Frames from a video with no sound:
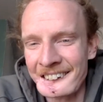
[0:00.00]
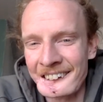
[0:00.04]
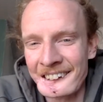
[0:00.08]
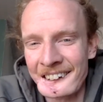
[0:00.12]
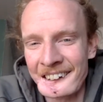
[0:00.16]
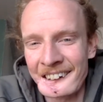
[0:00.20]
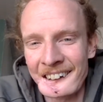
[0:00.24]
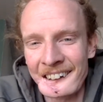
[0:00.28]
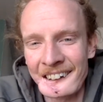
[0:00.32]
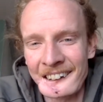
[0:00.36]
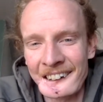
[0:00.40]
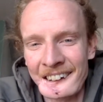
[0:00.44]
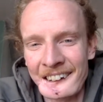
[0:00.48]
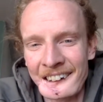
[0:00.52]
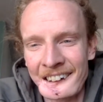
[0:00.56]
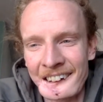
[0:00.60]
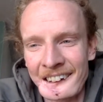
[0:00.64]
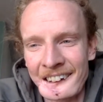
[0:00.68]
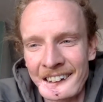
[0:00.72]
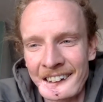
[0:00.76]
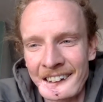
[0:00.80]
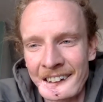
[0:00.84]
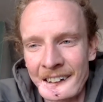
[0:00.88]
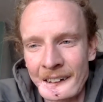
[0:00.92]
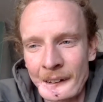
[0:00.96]

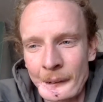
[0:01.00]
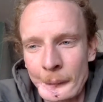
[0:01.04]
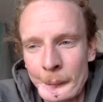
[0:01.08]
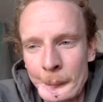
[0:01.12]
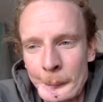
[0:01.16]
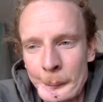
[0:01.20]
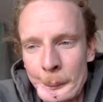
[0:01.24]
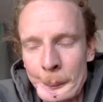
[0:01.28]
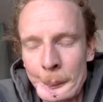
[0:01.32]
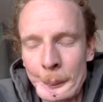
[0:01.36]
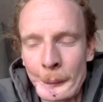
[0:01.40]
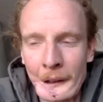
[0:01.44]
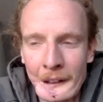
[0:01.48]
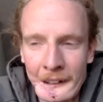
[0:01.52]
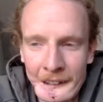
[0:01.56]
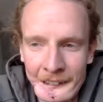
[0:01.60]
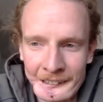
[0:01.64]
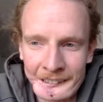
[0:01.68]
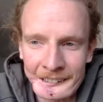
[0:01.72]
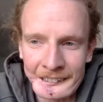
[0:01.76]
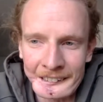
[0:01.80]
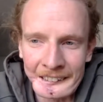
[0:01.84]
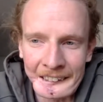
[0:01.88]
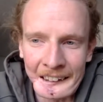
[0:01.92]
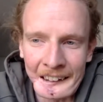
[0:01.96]

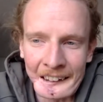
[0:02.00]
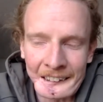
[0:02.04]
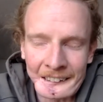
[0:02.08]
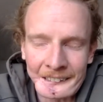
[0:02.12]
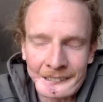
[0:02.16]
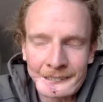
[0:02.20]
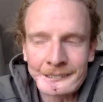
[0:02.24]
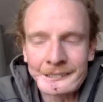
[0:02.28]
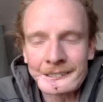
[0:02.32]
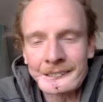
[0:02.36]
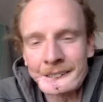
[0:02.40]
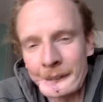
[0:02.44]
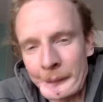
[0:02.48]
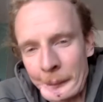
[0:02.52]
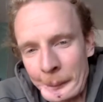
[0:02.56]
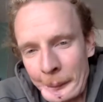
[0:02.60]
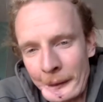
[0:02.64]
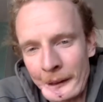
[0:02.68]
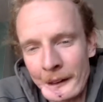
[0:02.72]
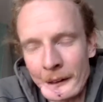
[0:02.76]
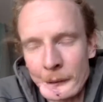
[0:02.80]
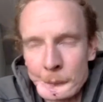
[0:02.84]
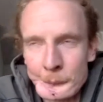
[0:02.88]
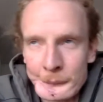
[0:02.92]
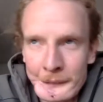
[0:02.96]
But like, come
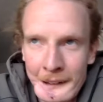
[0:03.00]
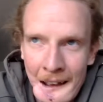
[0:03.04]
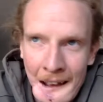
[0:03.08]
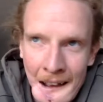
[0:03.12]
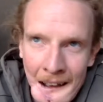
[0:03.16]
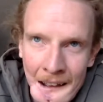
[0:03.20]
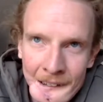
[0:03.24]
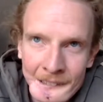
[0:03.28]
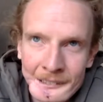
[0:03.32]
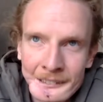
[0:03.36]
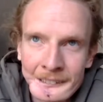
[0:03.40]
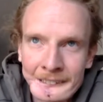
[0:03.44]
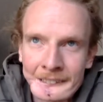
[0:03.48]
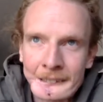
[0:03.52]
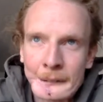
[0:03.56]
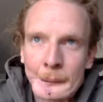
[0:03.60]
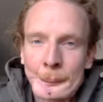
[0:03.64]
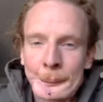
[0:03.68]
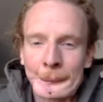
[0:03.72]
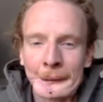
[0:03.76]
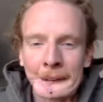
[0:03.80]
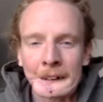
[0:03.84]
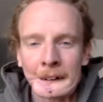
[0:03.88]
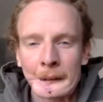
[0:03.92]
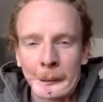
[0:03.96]
on, we have to keep
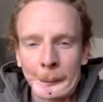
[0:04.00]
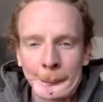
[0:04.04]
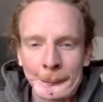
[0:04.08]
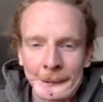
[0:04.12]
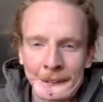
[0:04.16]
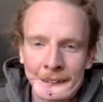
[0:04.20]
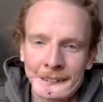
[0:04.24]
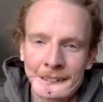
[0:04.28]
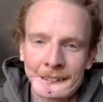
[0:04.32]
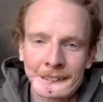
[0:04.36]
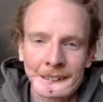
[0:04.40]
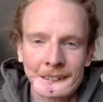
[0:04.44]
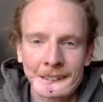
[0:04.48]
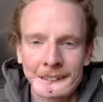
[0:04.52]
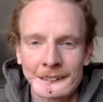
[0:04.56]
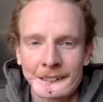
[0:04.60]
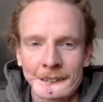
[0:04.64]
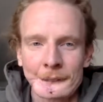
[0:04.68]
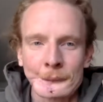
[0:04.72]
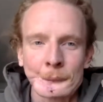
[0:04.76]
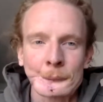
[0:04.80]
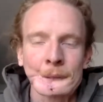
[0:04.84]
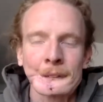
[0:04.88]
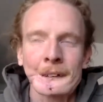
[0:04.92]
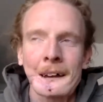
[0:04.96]
a little bit.
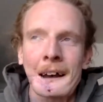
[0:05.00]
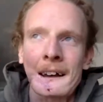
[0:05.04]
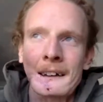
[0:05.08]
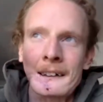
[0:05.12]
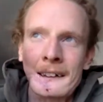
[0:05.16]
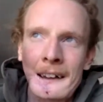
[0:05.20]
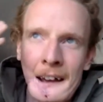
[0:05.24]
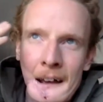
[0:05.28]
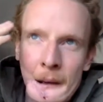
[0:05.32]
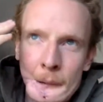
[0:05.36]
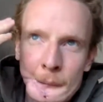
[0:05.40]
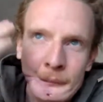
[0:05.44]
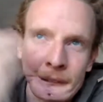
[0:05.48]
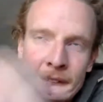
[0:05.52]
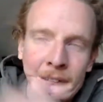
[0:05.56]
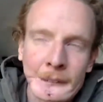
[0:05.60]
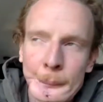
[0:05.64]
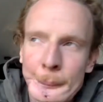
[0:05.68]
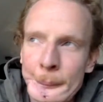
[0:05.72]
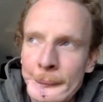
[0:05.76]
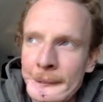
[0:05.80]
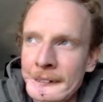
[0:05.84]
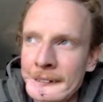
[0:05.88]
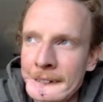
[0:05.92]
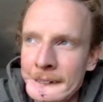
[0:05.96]
You have to
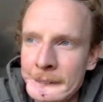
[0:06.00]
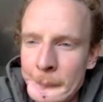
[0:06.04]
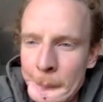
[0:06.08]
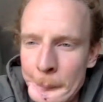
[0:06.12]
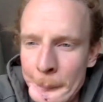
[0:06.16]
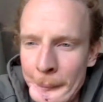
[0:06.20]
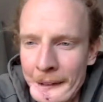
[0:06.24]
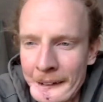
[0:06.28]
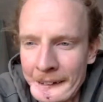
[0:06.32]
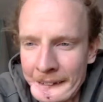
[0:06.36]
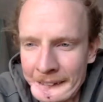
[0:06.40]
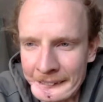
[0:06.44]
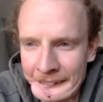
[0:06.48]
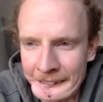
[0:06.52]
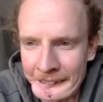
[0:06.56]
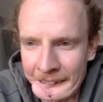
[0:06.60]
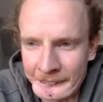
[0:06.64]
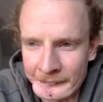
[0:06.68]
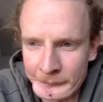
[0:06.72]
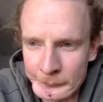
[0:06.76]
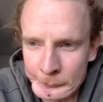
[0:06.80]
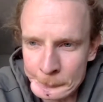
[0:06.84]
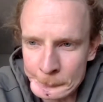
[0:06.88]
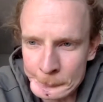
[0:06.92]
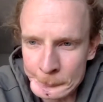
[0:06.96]
keep it clear in mind.
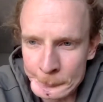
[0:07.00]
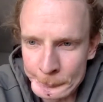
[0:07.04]
Like,